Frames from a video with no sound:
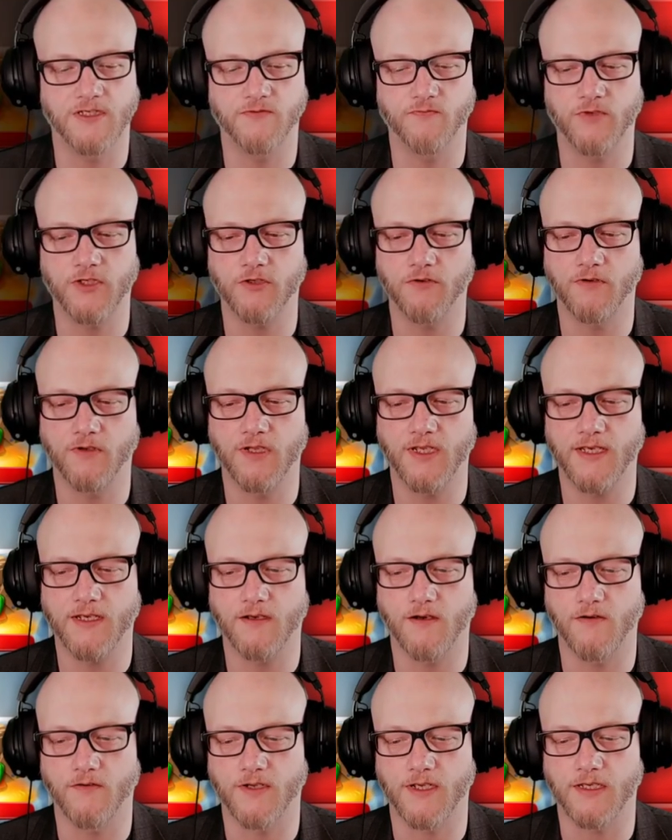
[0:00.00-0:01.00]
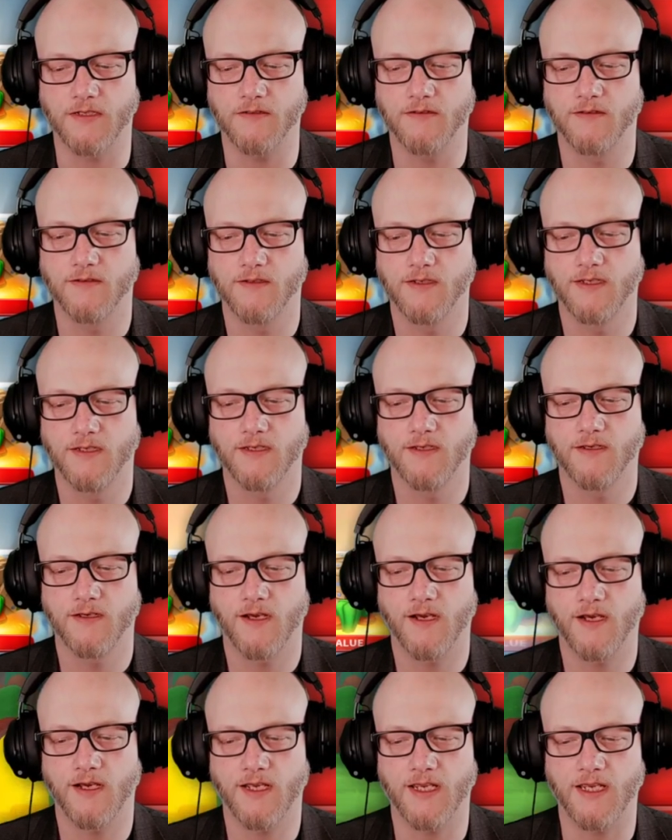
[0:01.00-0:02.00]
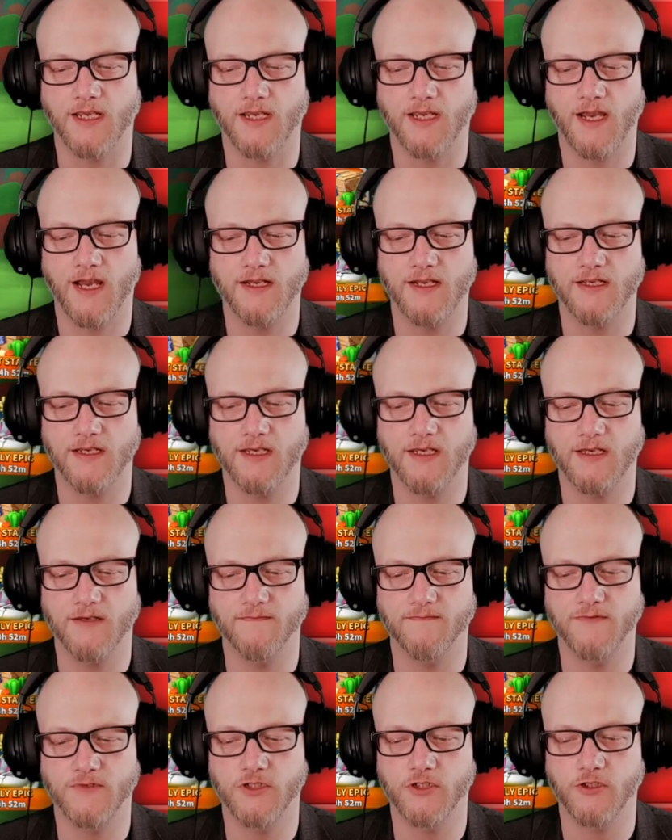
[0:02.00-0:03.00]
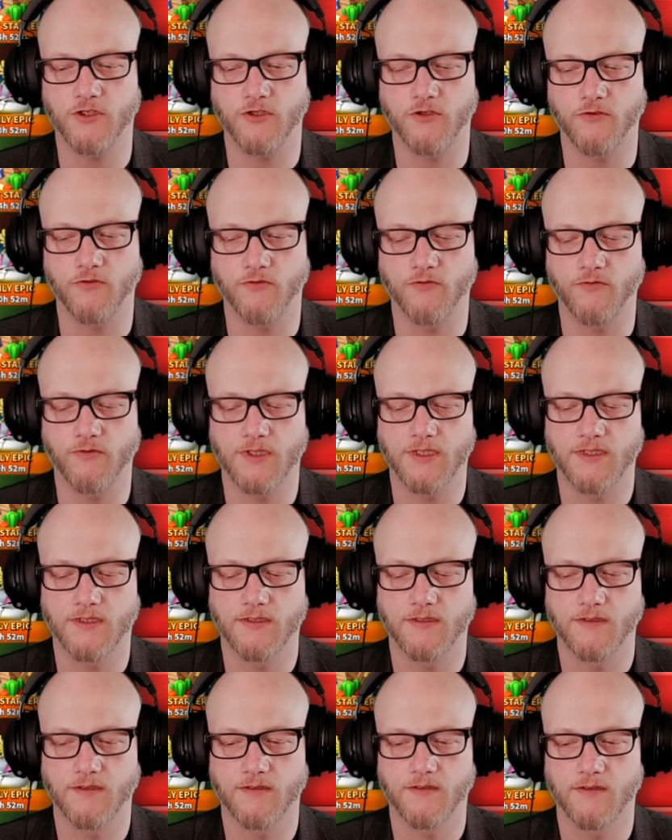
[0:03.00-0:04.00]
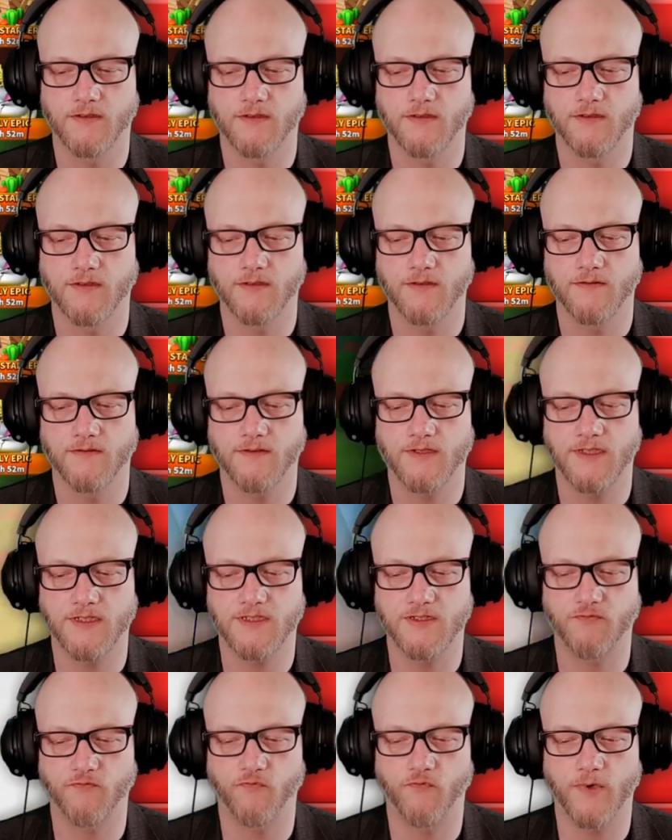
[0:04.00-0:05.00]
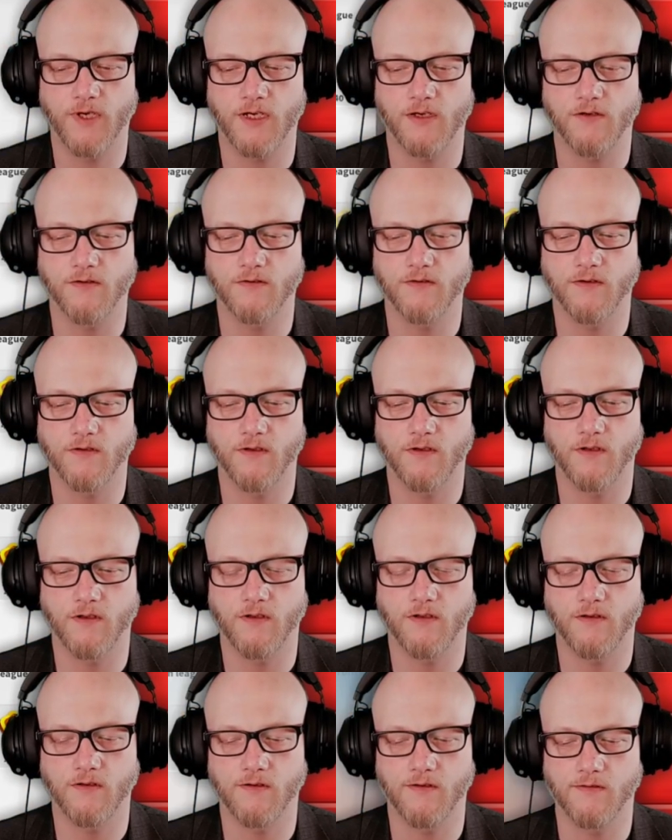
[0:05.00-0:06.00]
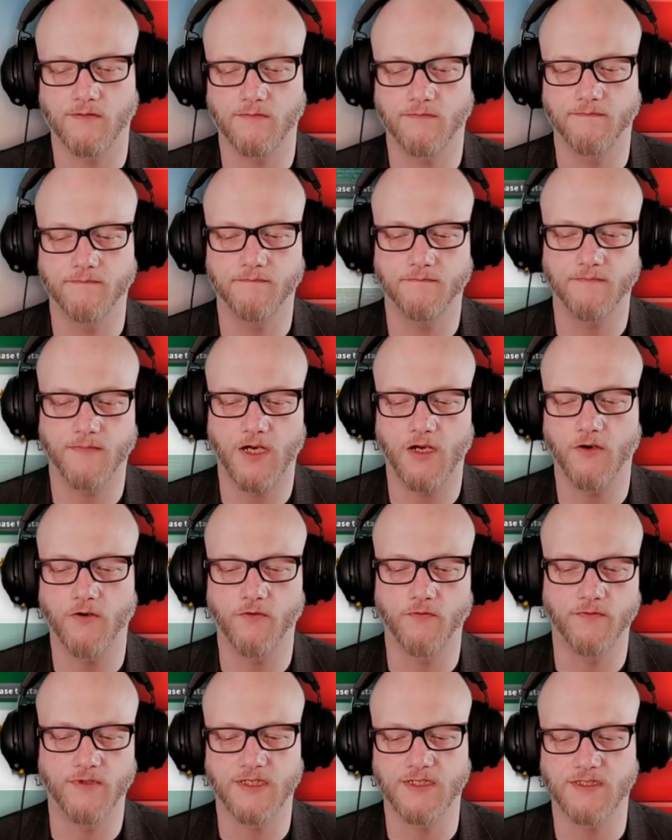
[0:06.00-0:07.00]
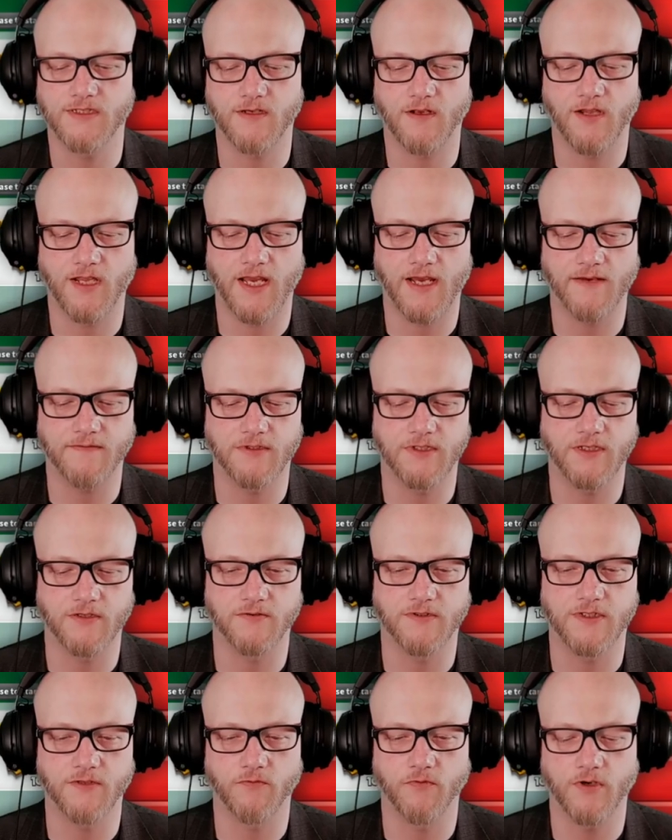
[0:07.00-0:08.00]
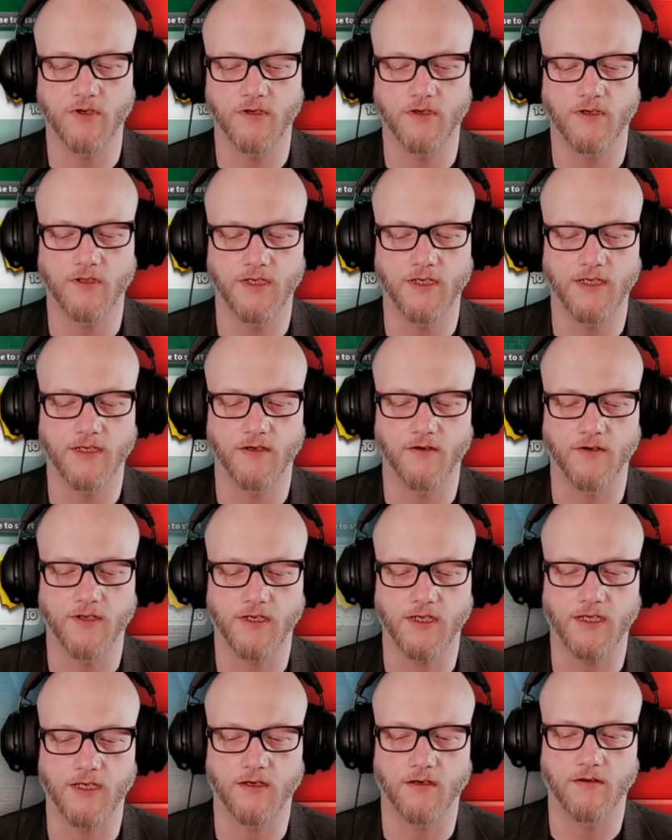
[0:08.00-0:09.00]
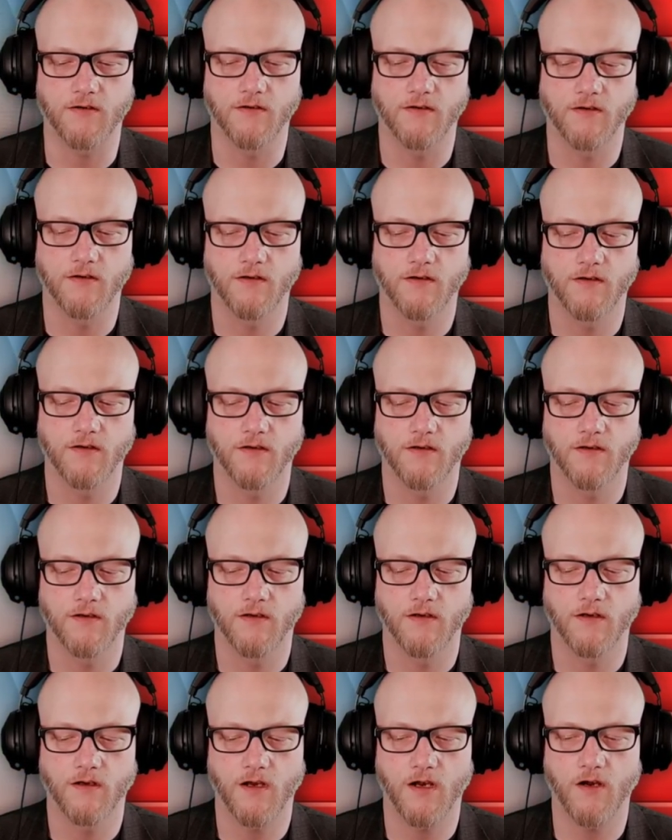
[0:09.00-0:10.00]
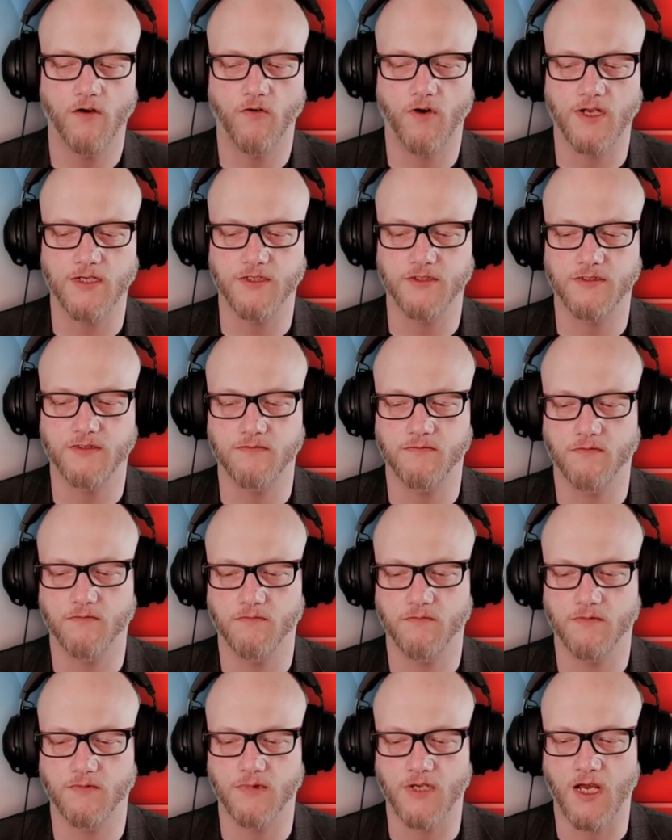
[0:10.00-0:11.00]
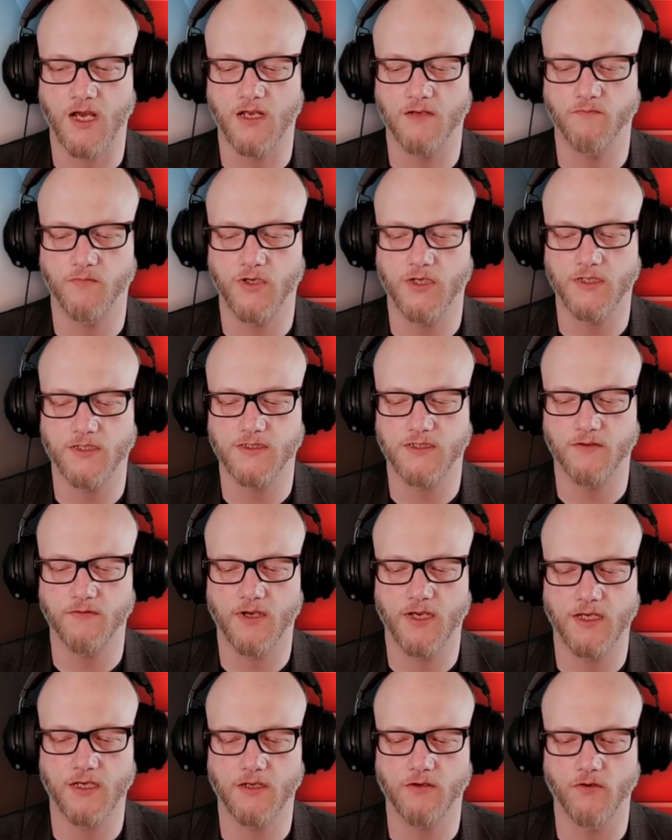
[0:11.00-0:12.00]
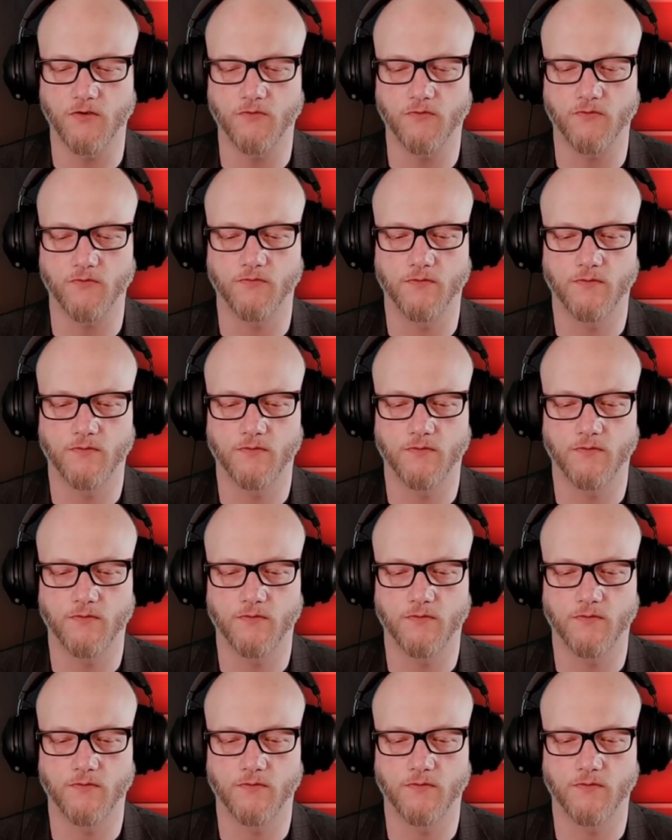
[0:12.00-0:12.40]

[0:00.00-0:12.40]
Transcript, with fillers: when you click on it, it kind of gives you this weird little, oh, this is all I have to do. So we're going to click on it here. Oh, I just, $9. Okay, cool.